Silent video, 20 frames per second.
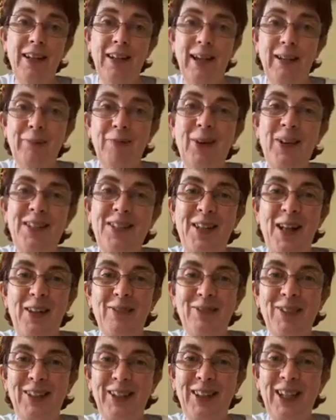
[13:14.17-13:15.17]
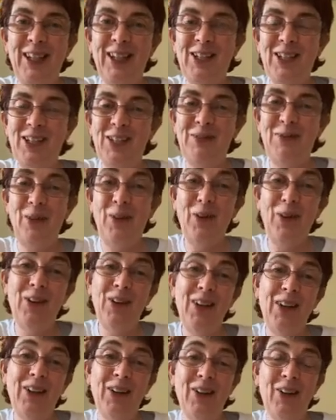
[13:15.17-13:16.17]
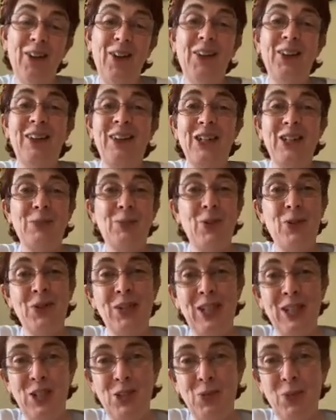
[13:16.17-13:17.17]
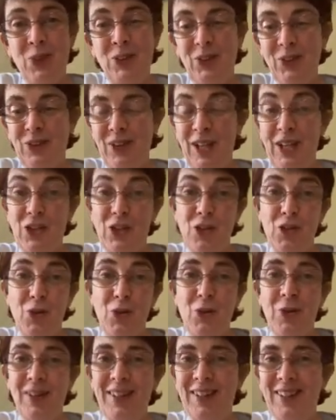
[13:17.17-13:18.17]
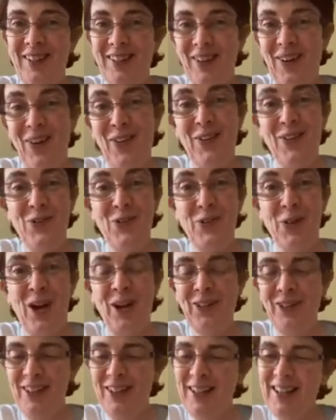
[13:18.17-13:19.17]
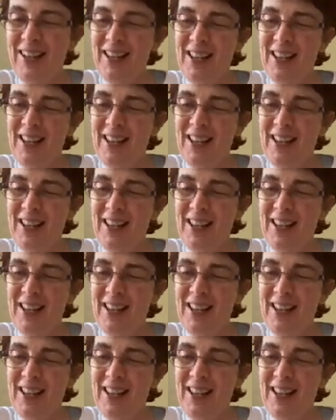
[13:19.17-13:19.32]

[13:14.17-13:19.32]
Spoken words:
at myself in the kitchen mirror, or not the kitchen mirror, in the kitchen window, as you do, or do not.